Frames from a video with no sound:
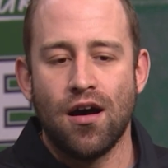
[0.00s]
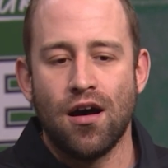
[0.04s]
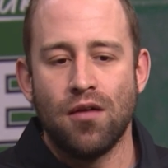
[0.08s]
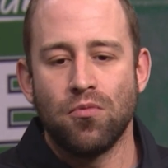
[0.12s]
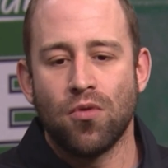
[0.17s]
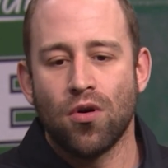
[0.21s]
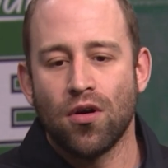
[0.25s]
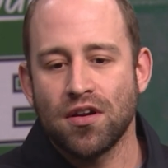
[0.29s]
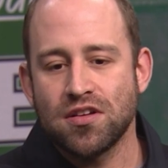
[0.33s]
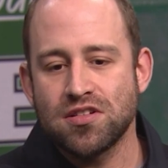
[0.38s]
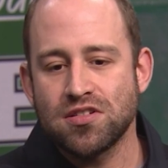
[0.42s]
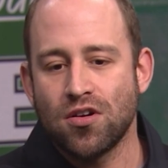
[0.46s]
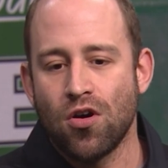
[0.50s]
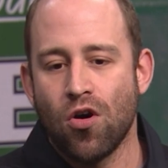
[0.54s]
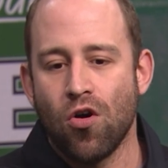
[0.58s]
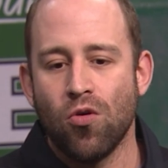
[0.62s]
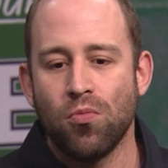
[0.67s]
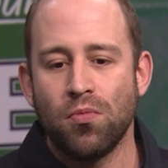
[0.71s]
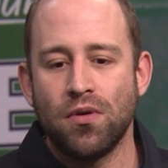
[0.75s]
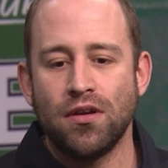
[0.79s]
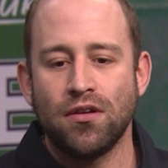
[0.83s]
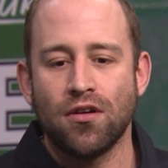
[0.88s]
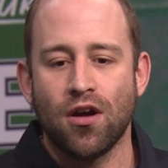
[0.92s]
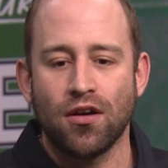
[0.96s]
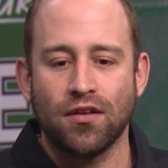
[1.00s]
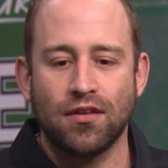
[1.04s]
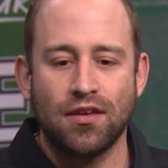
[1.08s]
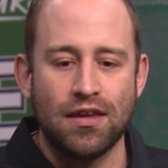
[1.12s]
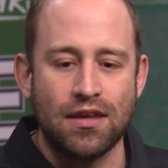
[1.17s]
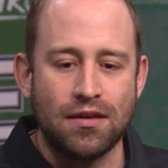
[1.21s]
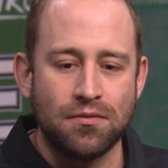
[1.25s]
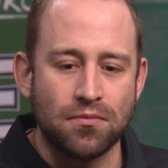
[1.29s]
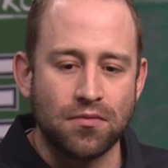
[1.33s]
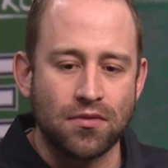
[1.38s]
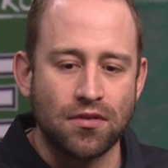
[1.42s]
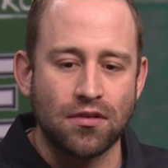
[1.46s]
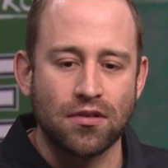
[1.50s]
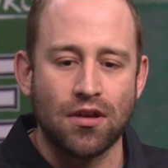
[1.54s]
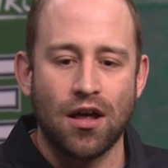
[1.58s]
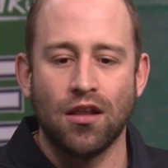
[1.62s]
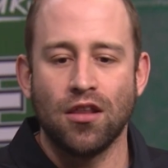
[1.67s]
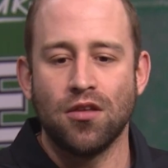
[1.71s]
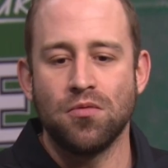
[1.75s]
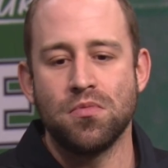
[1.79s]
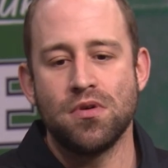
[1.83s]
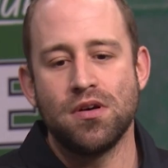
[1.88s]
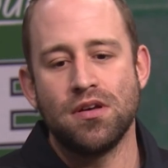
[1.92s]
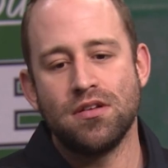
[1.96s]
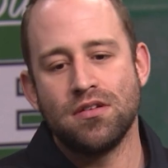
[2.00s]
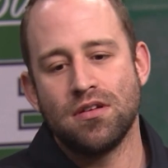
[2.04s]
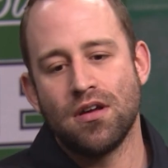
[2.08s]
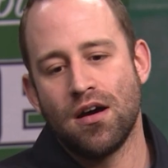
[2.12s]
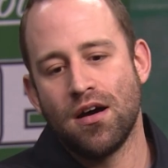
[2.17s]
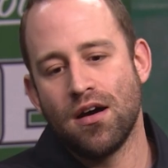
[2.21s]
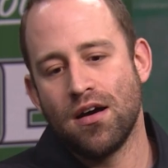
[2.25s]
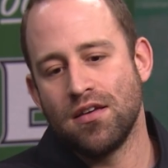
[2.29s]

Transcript: Maurice Coleman, Arkeem Lalaman,